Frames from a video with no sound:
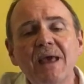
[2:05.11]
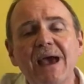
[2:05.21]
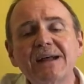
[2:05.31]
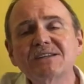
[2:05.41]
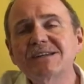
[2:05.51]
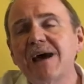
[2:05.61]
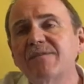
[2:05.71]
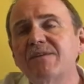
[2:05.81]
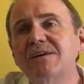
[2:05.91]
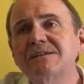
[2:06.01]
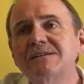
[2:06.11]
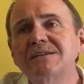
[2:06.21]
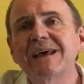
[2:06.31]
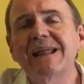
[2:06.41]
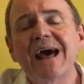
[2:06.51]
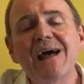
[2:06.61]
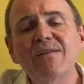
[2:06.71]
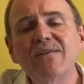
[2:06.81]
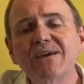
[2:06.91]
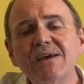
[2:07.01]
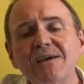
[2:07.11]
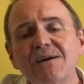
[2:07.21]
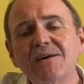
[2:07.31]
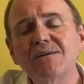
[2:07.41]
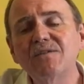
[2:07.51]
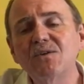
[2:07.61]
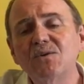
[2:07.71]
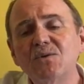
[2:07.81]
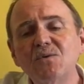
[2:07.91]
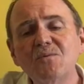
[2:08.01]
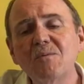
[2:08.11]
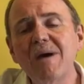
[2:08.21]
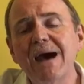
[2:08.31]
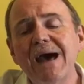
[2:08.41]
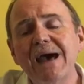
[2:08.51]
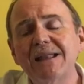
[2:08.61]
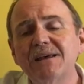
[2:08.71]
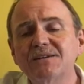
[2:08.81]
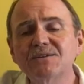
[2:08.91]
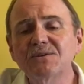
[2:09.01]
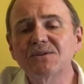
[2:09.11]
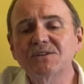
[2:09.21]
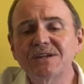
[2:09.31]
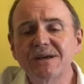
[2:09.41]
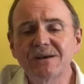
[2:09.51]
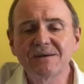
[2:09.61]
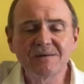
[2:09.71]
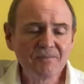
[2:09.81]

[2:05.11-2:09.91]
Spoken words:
And it's often that I'll think of you, my little dear.